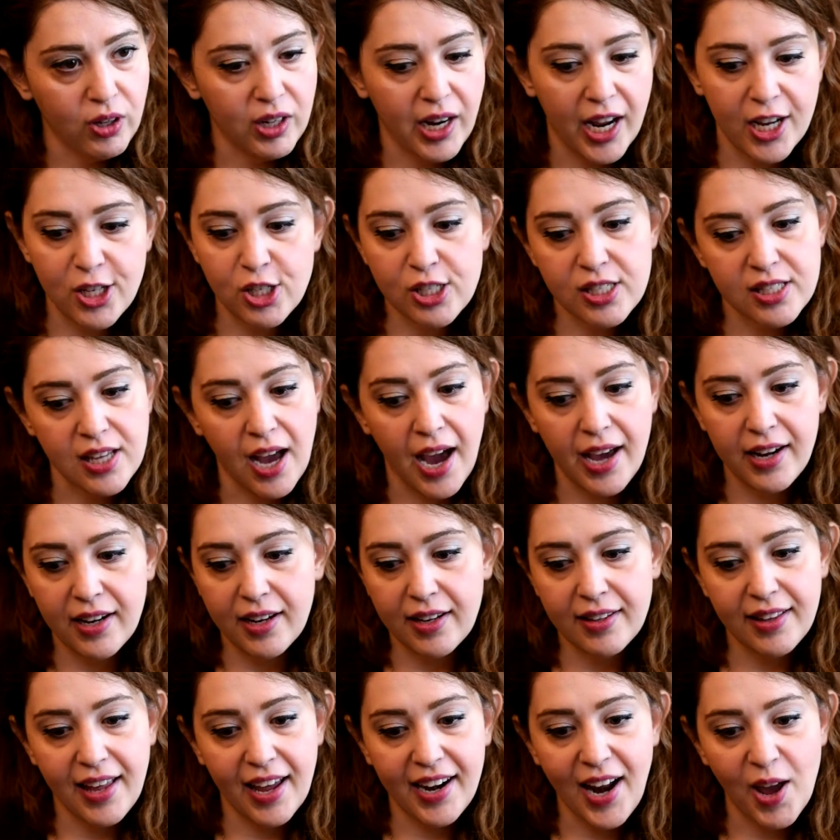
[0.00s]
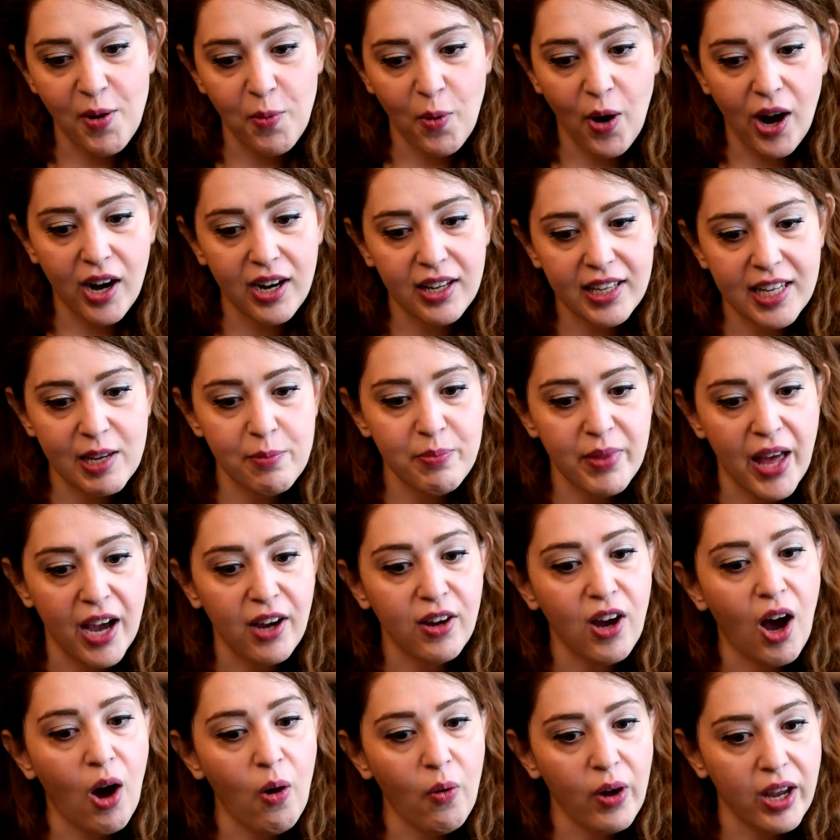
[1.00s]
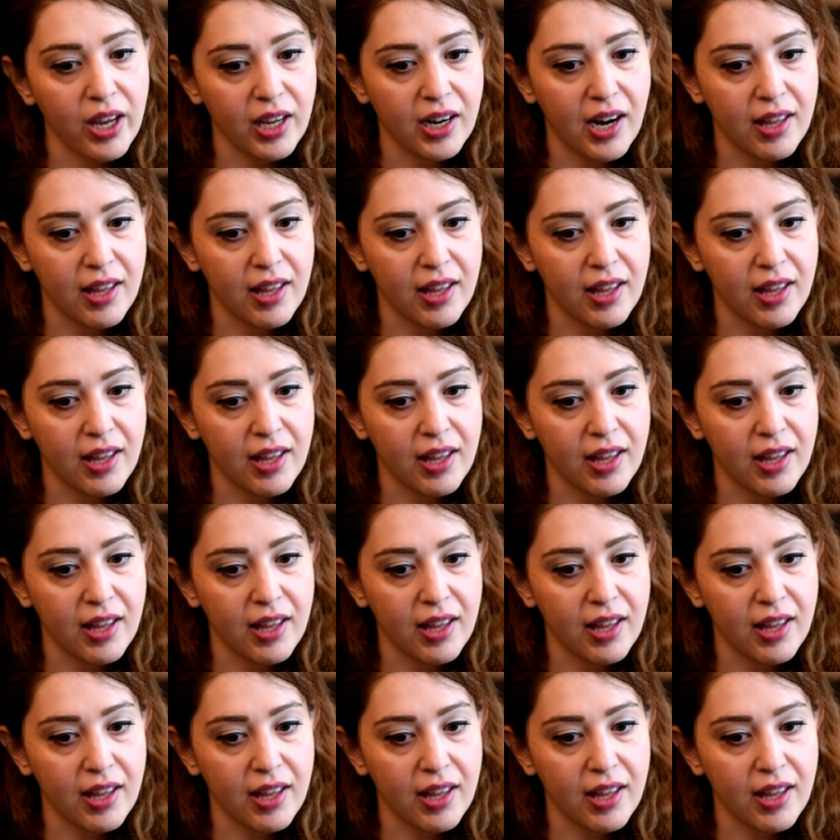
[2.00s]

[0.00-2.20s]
And I decided that I wanted to keep that going.